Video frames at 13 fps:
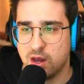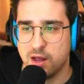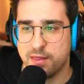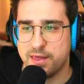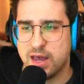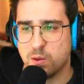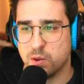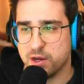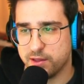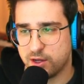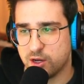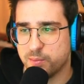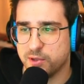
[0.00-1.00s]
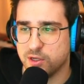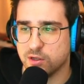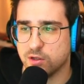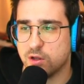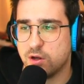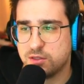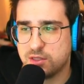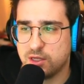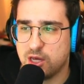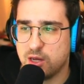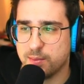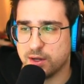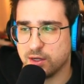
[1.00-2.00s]
That way, the company could launch the
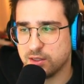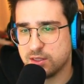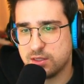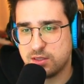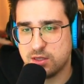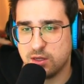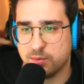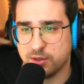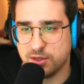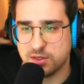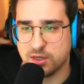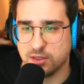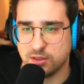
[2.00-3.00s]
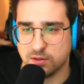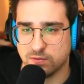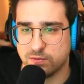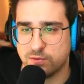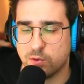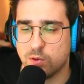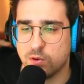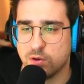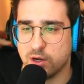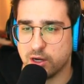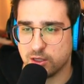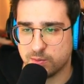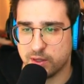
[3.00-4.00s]
game on existing PlayStation 4
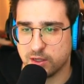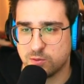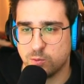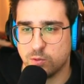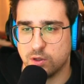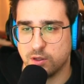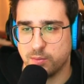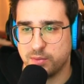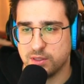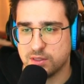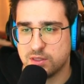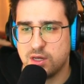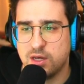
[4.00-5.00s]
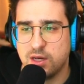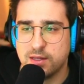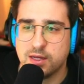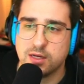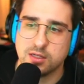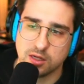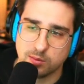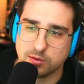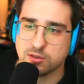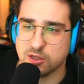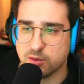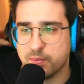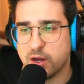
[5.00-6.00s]
and Xbox One and PC, and then double
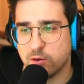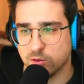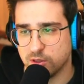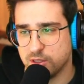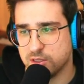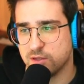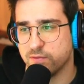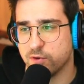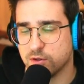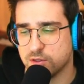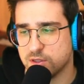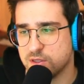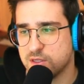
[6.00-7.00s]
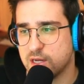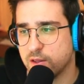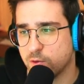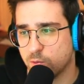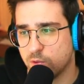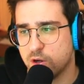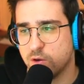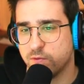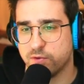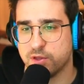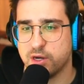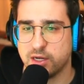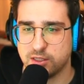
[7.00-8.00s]
dip by releasing versions down the road
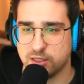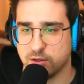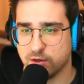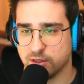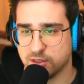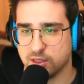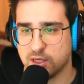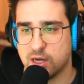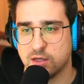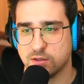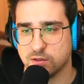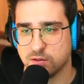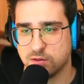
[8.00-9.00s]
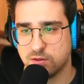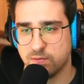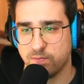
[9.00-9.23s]
for the next generation consoles.